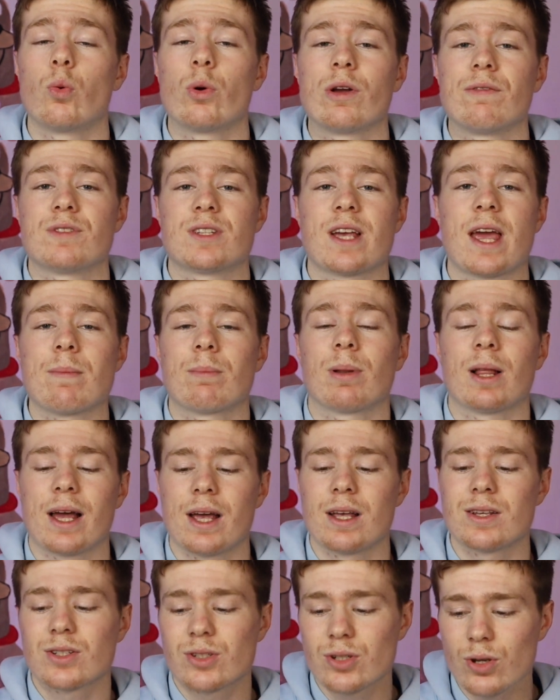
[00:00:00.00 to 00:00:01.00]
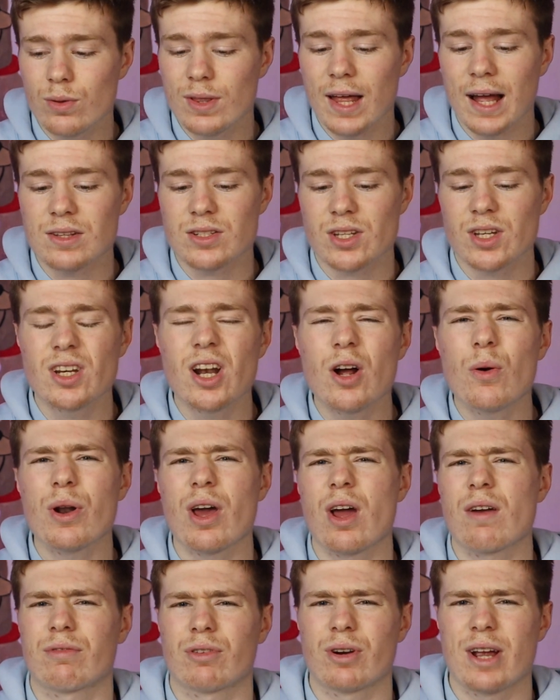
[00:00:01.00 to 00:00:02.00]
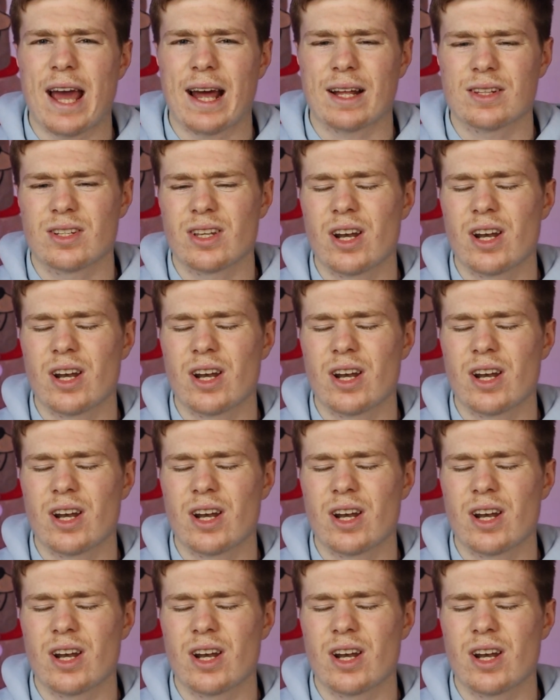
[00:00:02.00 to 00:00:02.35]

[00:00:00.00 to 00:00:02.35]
We've seen players do that. So you don't want to overreact.